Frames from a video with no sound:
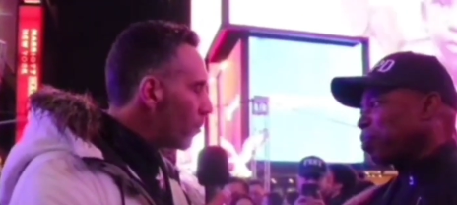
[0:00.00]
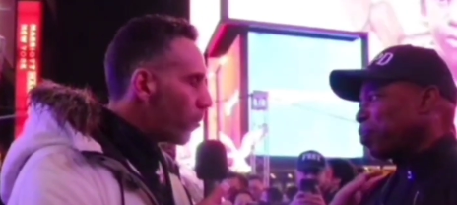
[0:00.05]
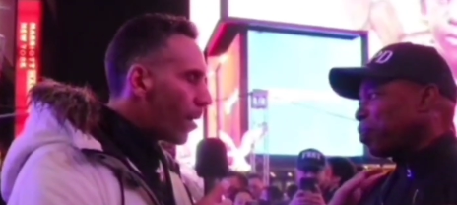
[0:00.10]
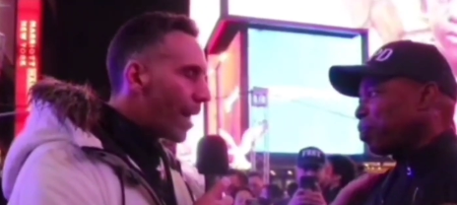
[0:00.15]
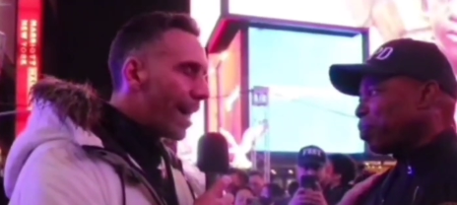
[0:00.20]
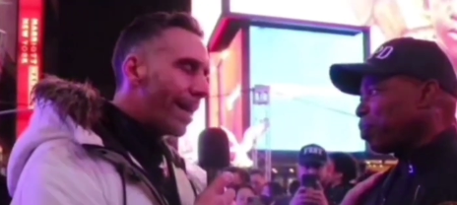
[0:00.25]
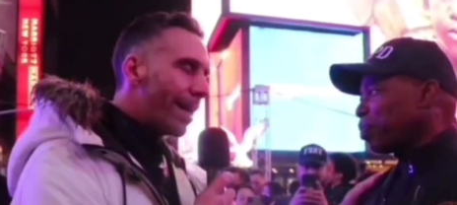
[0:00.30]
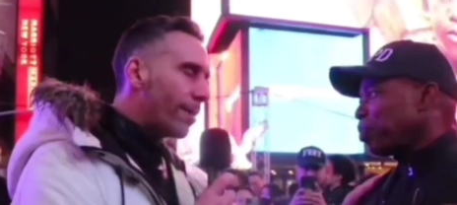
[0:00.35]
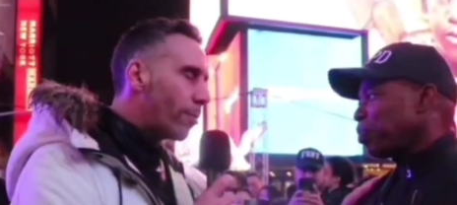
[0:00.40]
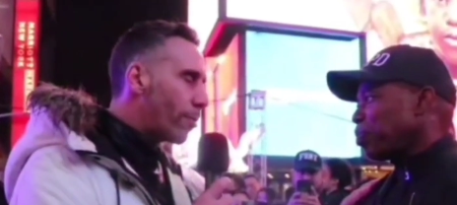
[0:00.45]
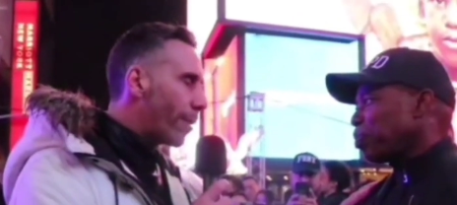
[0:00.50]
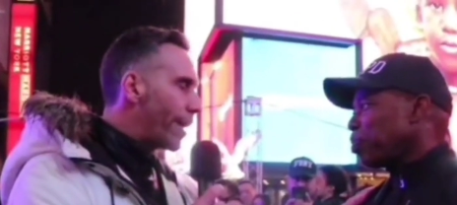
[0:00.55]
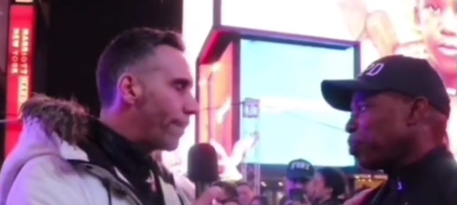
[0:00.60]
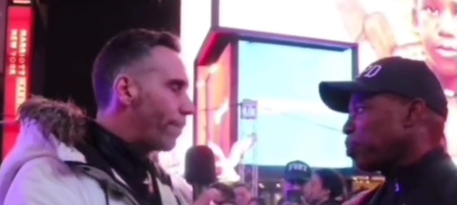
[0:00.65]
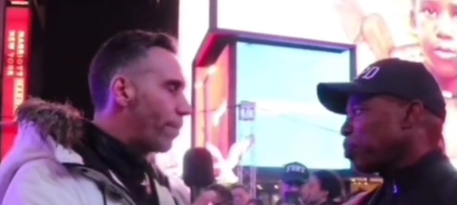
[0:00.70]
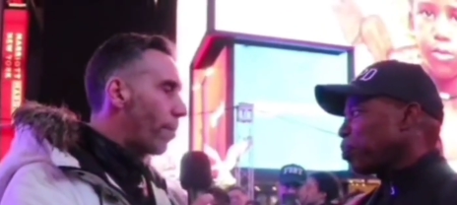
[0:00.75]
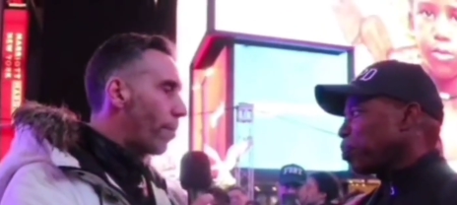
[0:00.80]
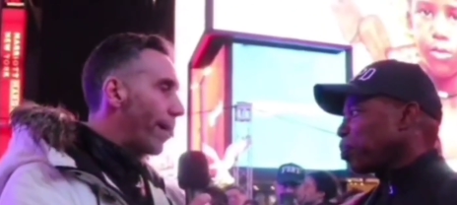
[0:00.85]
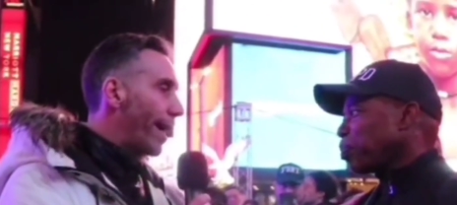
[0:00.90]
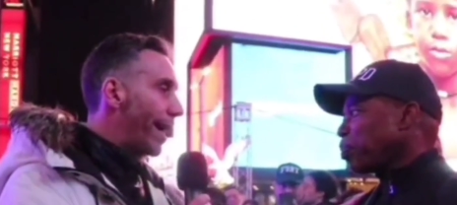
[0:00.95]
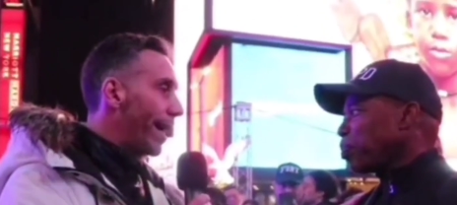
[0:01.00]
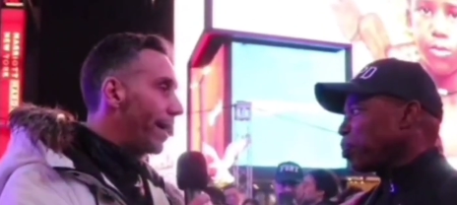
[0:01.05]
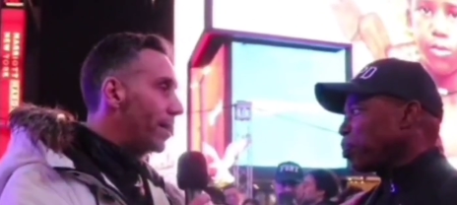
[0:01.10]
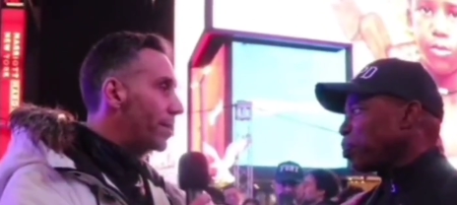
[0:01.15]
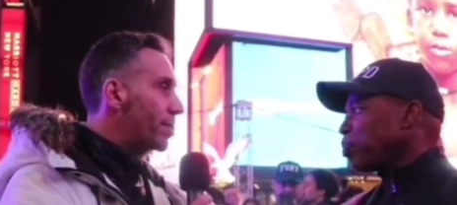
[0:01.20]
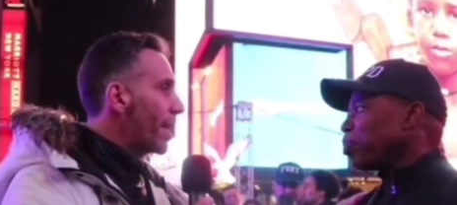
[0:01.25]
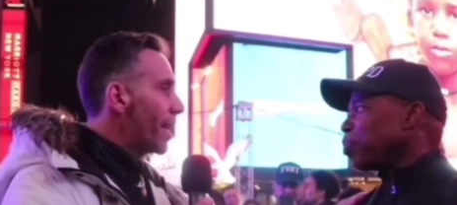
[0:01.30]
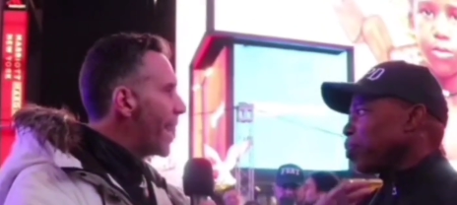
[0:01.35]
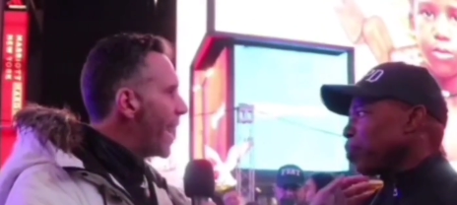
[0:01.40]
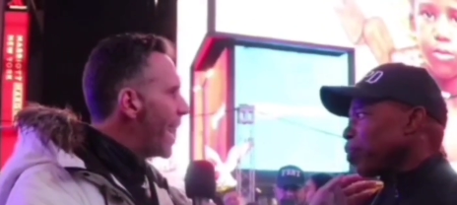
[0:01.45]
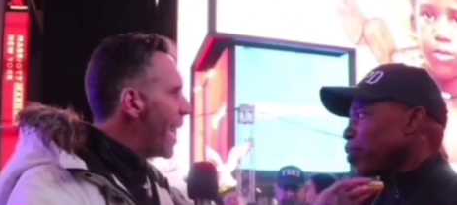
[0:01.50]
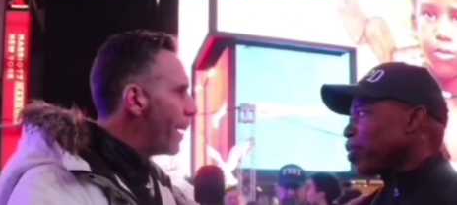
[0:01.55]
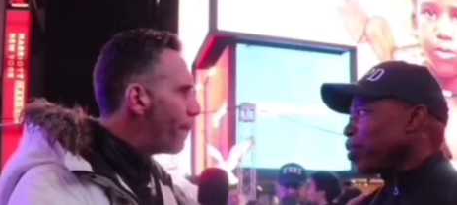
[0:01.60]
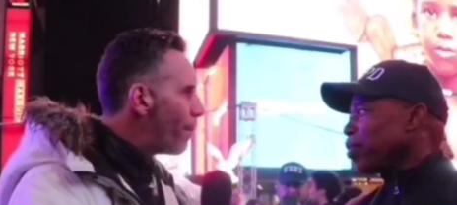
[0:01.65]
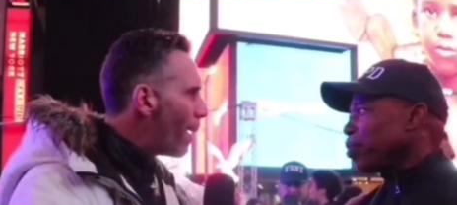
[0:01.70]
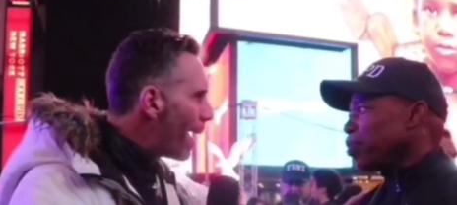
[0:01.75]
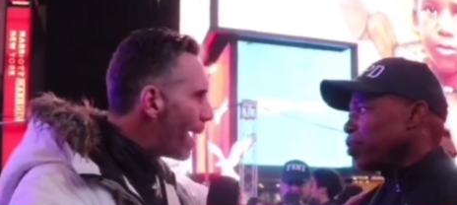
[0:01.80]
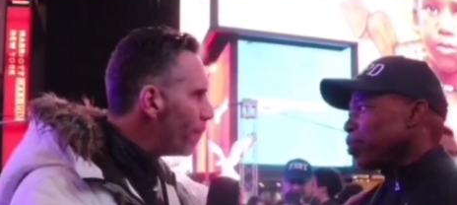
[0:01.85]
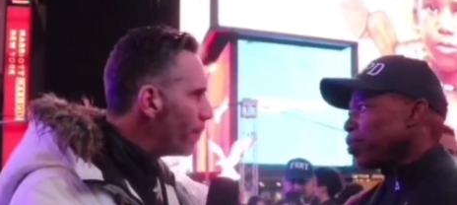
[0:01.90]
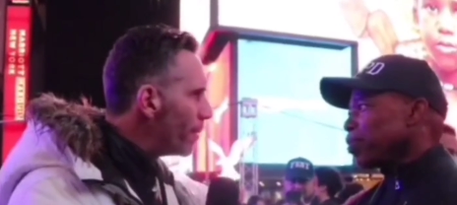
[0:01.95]
Speaker 1: lot of great parades. Hip
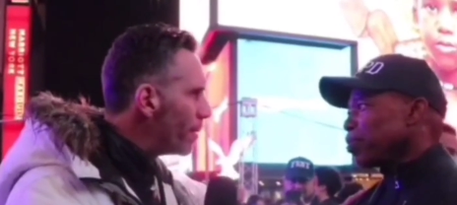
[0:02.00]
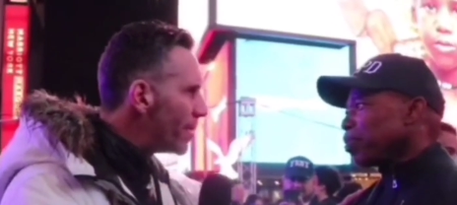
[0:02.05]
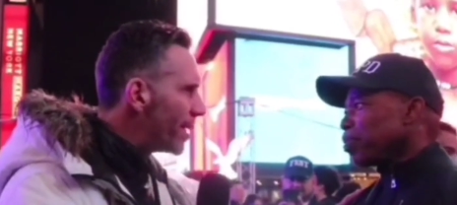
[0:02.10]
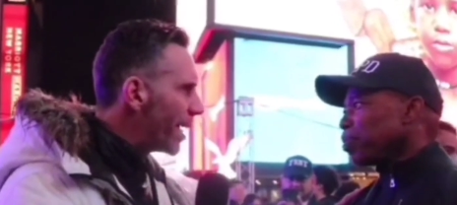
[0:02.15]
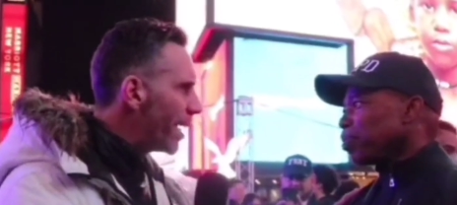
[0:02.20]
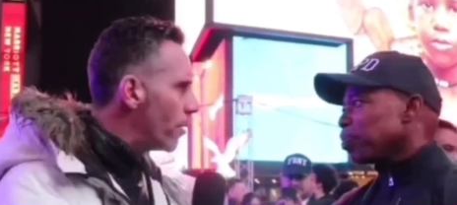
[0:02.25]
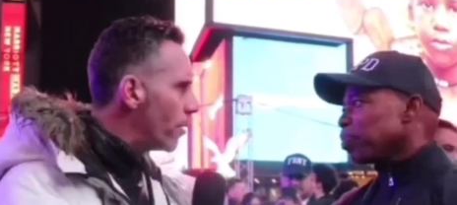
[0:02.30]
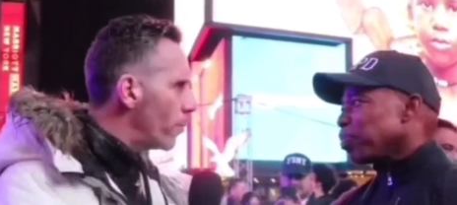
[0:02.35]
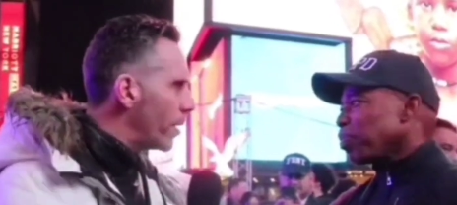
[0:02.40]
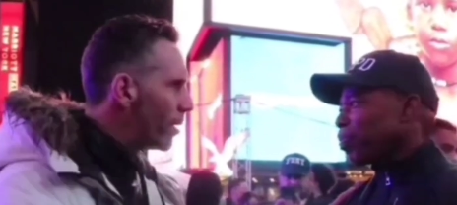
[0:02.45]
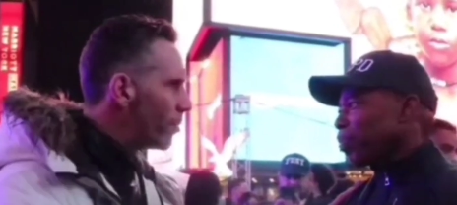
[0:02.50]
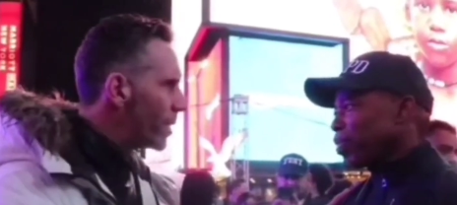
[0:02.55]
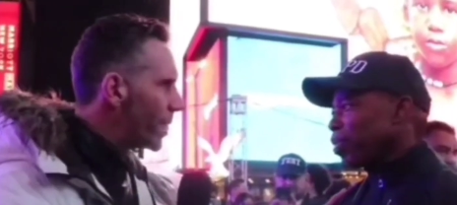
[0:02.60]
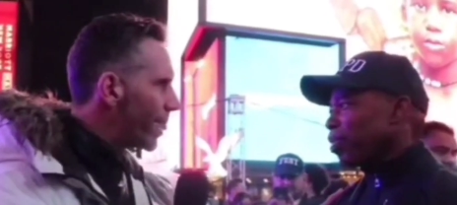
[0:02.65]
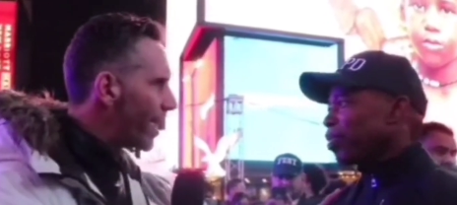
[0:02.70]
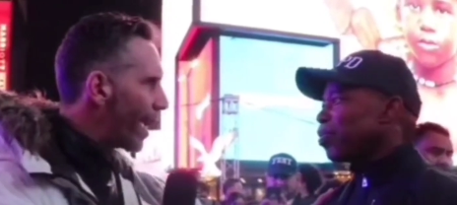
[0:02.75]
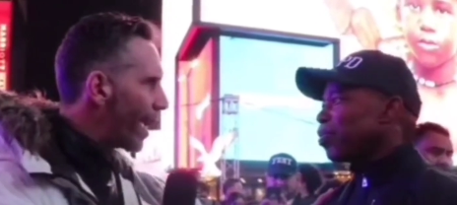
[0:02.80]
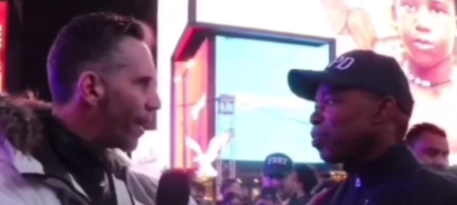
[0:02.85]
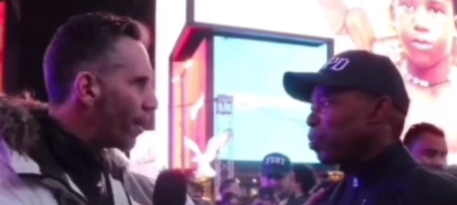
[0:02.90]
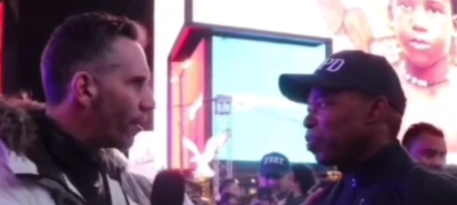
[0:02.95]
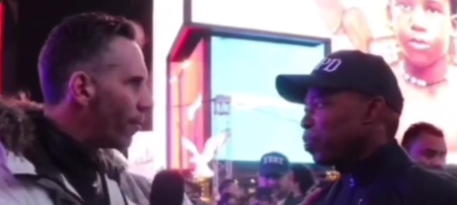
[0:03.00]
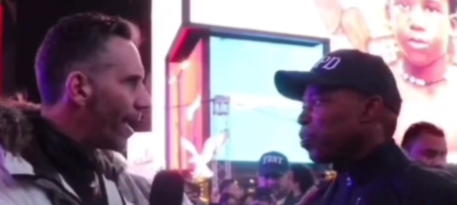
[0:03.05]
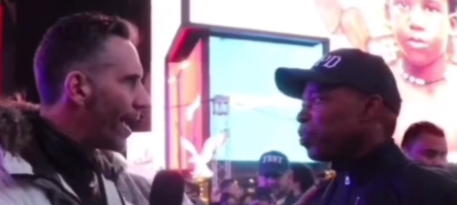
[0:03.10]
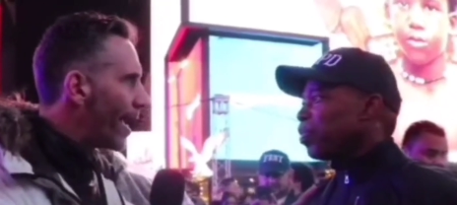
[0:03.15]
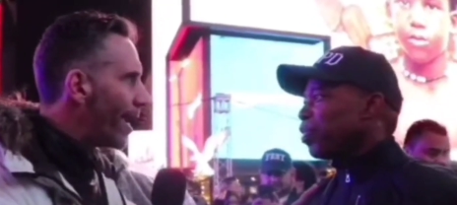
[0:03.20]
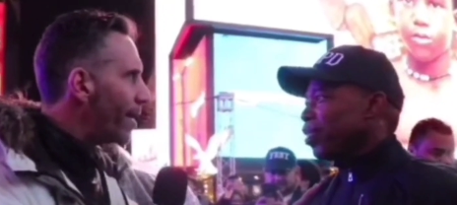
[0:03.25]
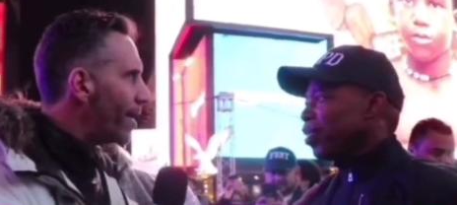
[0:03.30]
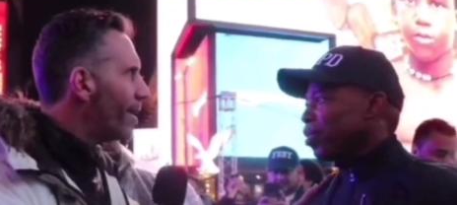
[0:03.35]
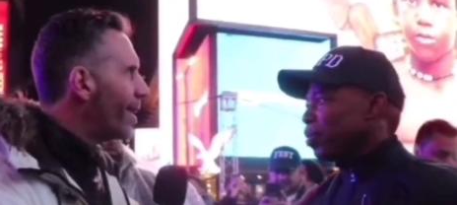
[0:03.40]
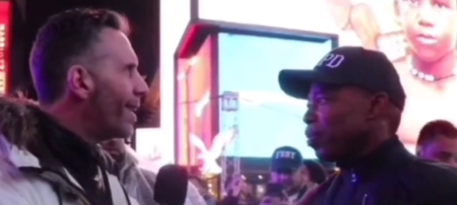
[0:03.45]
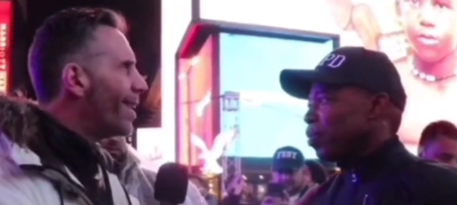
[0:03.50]
Hop Museum we were together at.